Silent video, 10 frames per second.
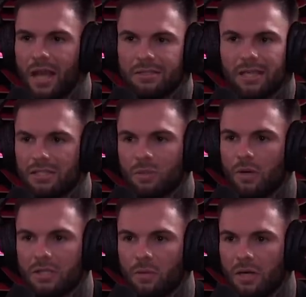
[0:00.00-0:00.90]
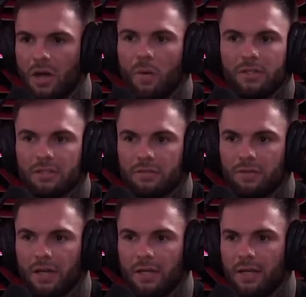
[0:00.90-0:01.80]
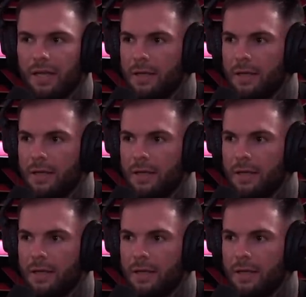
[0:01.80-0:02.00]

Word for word: hindsight's twenty twenty always in the fight.